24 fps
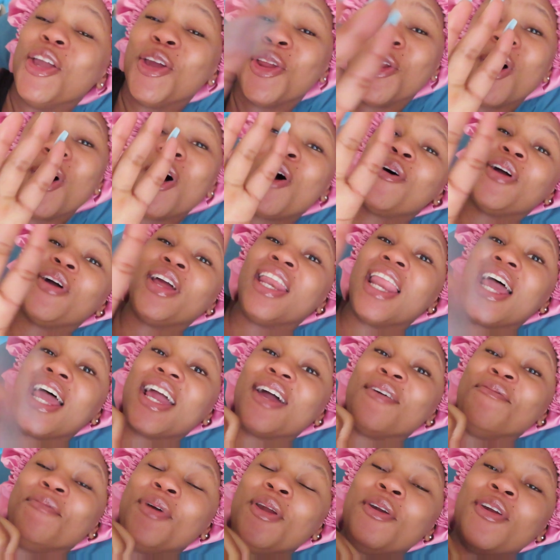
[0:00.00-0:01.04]
You know how in
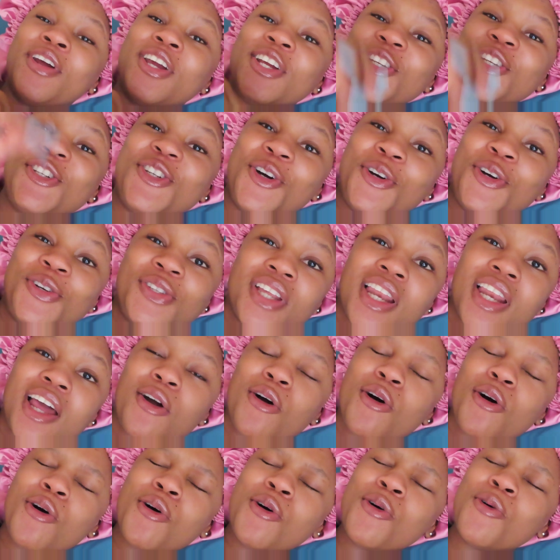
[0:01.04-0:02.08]
like American shows they're
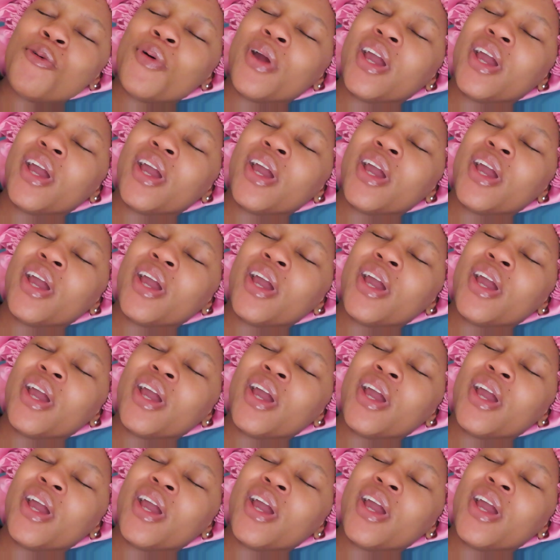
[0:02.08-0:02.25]
like, oh,